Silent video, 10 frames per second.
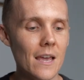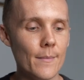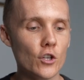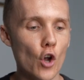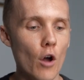
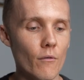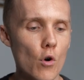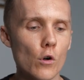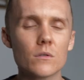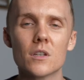image
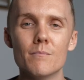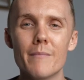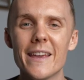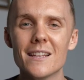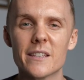overall to
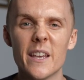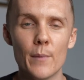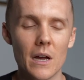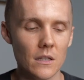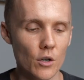make it seem
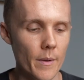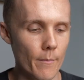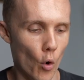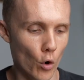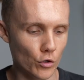a little bit
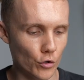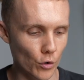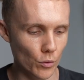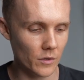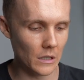more
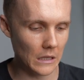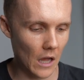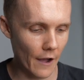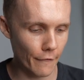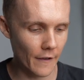true to
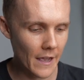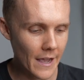life.